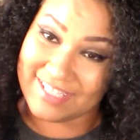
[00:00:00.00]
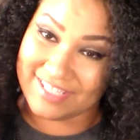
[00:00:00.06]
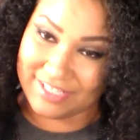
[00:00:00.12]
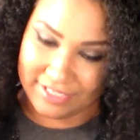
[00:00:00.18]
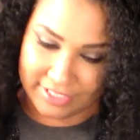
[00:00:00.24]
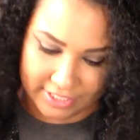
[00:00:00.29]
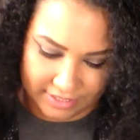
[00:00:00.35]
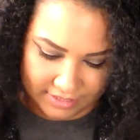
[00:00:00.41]

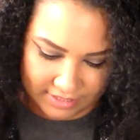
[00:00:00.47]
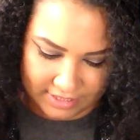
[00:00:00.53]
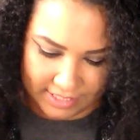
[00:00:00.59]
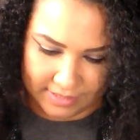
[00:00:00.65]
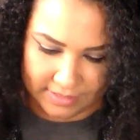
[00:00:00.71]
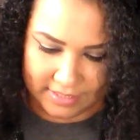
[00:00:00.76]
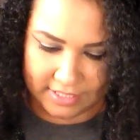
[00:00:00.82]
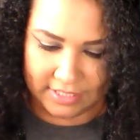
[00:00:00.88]
So I
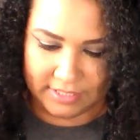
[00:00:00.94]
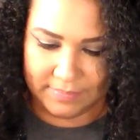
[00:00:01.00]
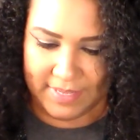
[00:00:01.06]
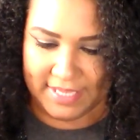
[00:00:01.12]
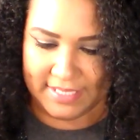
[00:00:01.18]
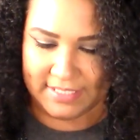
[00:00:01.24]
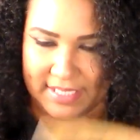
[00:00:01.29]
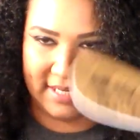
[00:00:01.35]

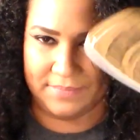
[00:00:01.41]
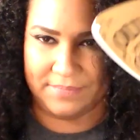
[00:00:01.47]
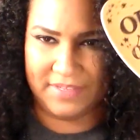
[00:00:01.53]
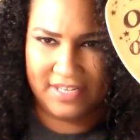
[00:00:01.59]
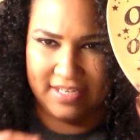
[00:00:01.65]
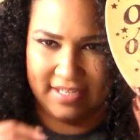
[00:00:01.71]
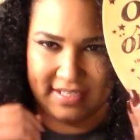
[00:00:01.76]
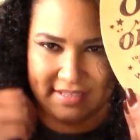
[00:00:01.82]
couldn't pass that up.
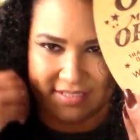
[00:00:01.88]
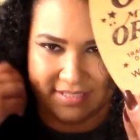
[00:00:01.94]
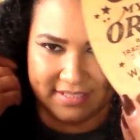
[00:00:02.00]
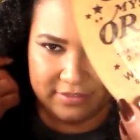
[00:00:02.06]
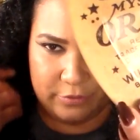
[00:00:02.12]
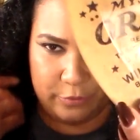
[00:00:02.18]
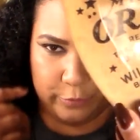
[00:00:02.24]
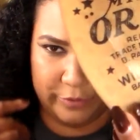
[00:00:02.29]
Then I got
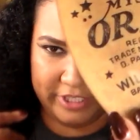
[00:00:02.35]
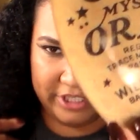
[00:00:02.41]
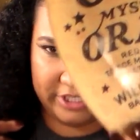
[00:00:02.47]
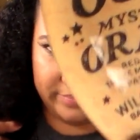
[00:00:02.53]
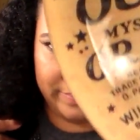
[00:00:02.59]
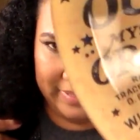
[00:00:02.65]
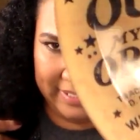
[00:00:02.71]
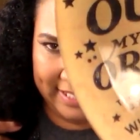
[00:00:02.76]
this little
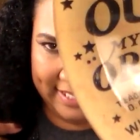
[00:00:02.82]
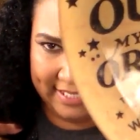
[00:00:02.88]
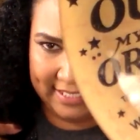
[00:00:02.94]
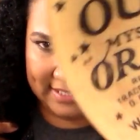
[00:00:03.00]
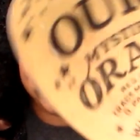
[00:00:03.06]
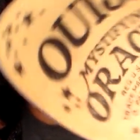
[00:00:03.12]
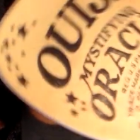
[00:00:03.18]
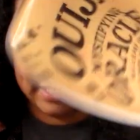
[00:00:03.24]
Ouija
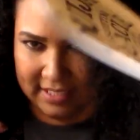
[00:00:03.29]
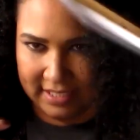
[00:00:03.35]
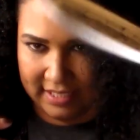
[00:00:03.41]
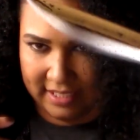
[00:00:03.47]
plate.